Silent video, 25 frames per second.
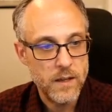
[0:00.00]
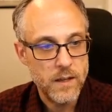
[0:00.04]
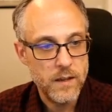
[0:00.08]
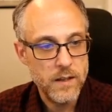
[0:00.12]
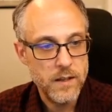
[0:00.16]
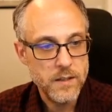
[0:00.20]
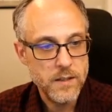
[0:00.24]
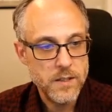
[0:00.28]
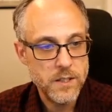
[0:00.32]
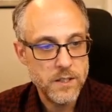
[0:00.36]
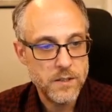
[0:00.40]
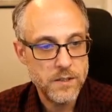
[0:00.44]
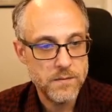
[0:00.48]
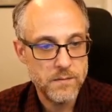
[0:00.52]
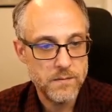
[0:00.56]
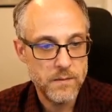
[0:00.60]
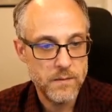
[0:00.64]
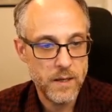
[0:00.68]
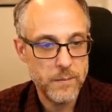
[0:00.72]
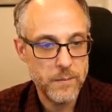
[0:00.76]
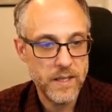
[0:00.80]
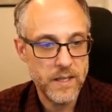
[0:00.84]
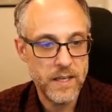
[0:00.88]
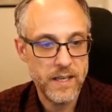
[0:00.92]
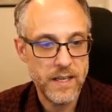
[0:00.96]
This is,
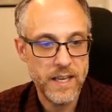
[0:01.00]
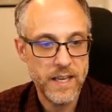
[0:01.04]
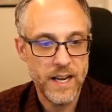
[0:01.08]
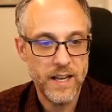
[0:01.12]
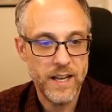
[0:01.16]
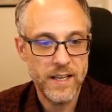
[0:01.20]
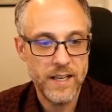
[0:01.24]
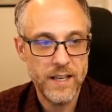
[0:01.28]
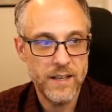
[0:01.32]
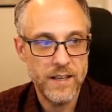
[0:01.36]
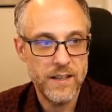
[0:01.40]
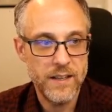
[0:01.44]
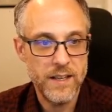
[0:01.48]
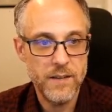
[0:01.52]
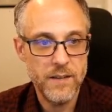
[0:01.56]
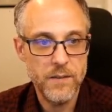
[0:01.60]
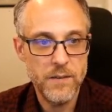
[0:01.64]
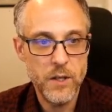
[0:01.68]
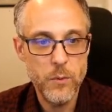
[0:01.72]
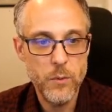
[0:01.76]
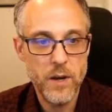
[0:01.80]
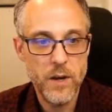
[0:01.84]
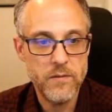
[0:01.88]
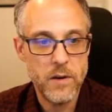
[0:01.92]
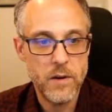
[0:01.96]
I mean, again, like if
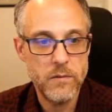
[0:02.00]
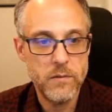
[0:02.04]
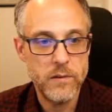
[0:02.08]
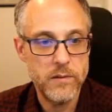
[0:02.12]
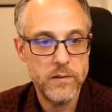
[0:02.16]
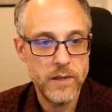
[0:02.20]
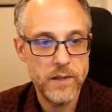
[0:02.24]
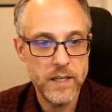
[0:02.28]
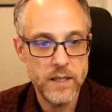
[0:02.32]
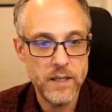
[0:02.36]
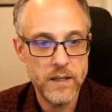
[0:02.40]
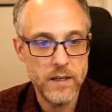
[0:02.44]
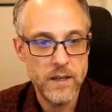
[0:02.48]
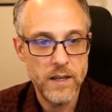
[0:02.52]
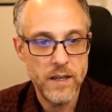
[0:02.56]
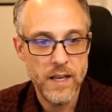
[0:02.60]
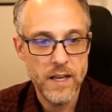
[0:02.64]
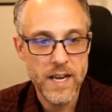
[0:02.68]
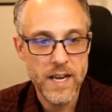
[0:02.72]
you have ever written